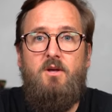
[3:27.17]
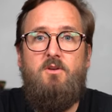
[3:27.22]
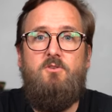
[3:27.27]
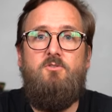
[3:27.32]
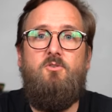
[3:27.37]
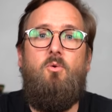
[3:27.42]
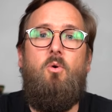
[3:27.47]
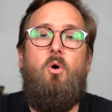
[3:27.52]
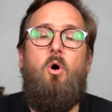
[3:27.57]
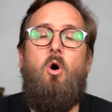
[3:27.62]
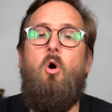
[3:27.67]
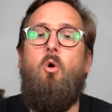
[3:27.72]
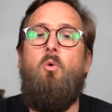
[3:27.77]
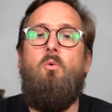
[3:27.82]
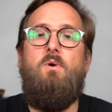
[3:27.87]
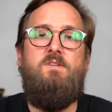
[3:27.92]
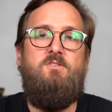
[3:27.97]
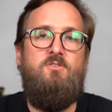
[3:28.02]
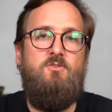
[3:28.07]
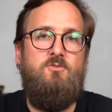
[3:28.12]
So
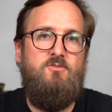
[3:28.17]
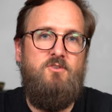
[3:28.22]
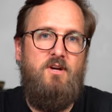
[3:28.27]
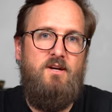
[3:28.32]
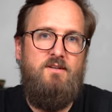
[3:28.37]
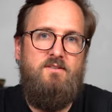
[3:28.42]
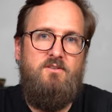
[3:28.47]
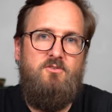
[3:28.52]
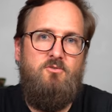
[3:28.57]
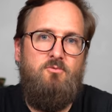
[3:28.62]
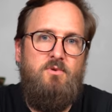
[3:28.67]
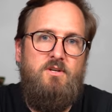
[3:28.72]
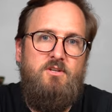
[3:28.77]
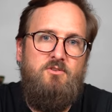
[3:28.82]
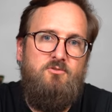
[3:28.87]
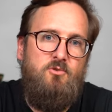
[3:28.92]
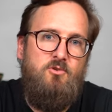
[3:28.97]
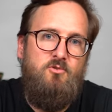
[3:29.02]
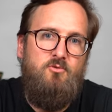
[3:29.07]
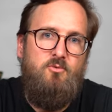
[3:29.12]
always use us as a
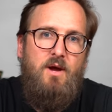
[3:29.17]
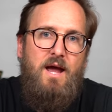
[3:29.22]
resource.